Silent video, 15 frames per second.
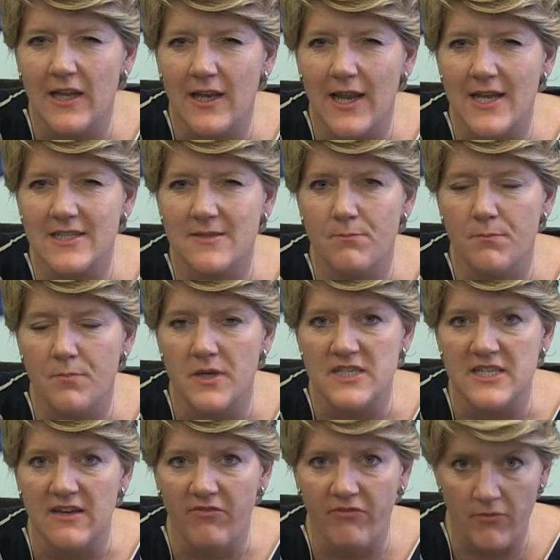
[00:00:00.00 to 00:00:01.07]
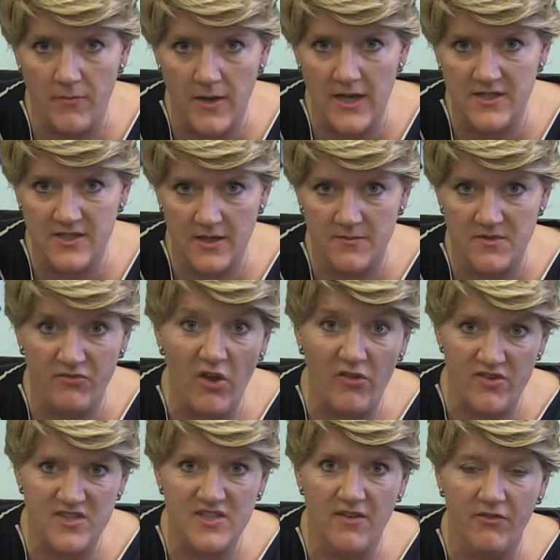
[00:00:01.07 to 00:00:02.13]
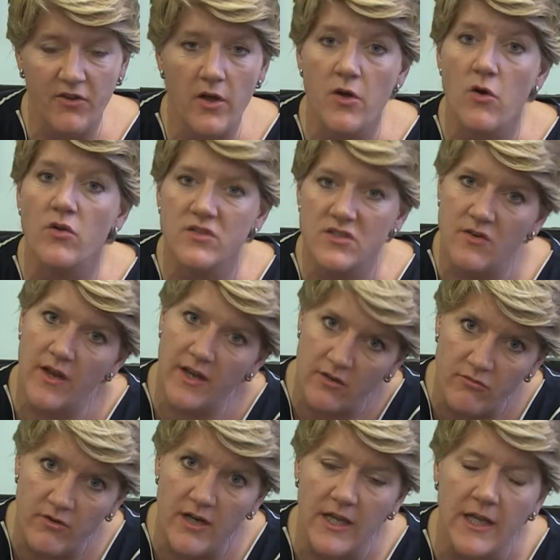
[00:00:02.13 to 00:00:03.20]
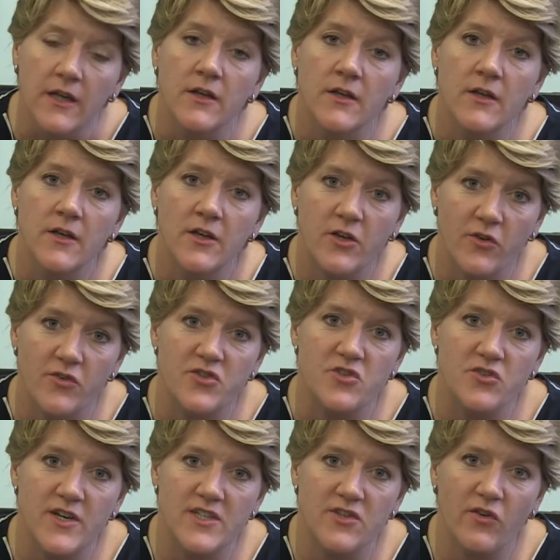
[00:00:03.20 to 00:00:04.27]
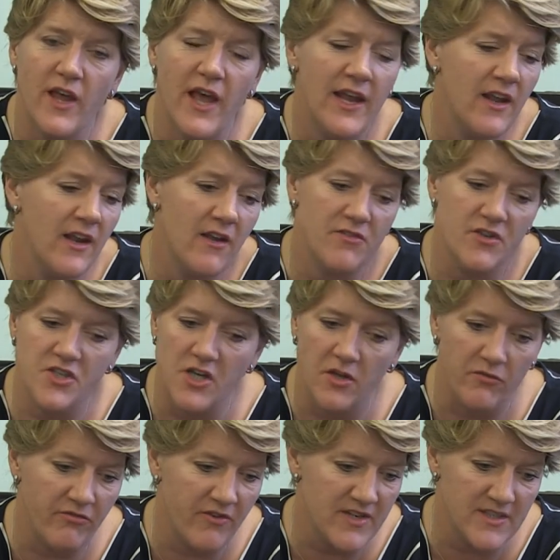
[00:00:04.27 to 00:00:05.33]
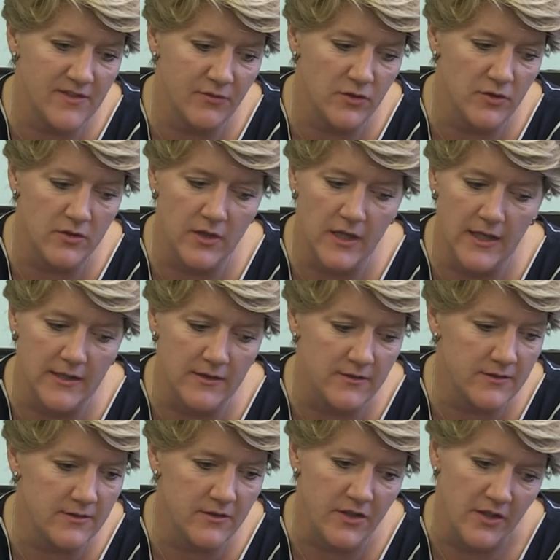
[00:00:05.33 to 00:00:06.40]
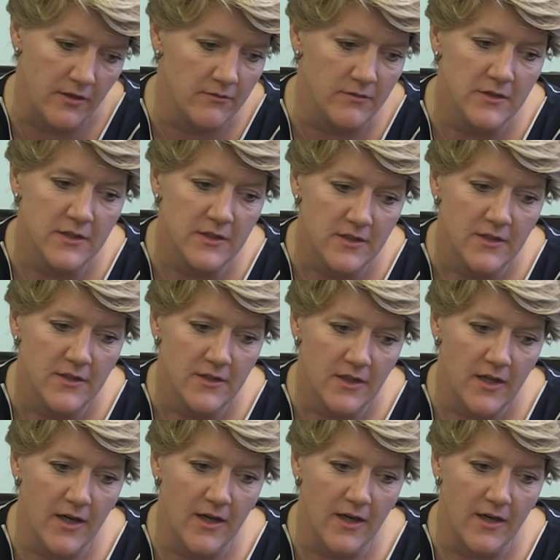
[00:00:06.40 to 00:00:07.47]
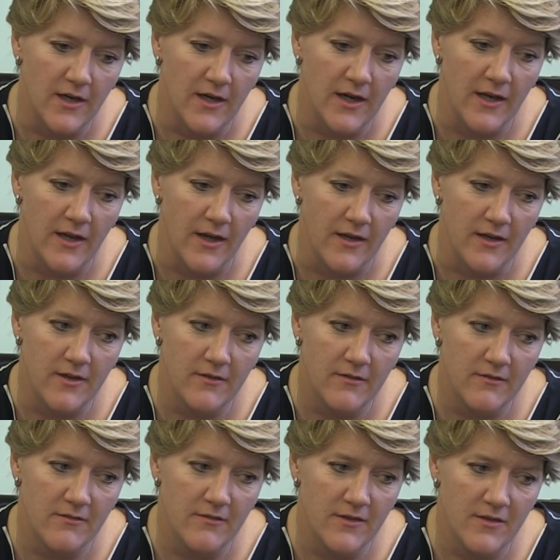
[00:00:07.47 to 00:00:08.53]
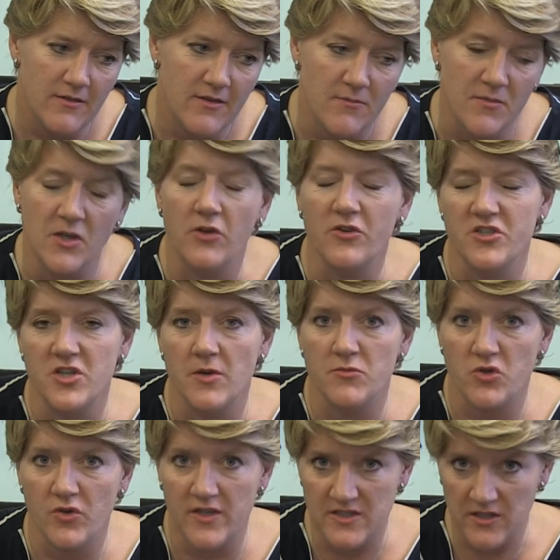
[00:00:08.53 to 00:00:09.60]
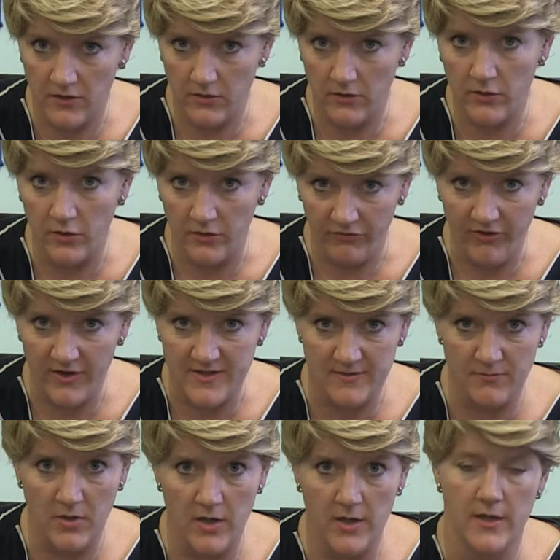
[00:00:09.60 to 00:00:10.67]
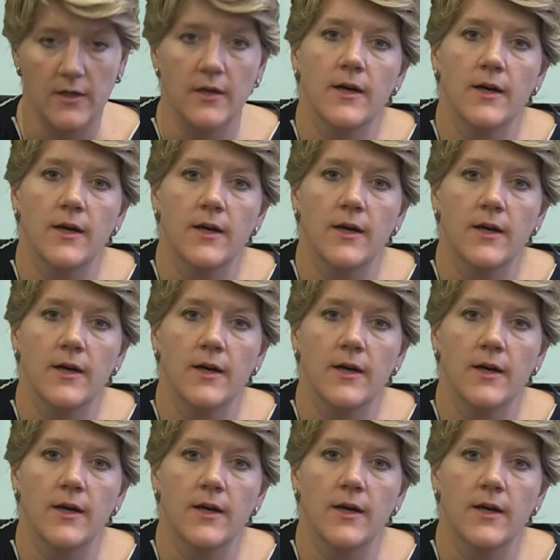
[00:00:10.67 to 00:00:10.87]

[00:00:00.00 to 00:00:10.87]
less busy for me in terms of other stuff going on, so I can really concentrate on it. And I love the Cheltenham Festival, and yeah, I like them. A lot of jump jockeys are good friends of mine,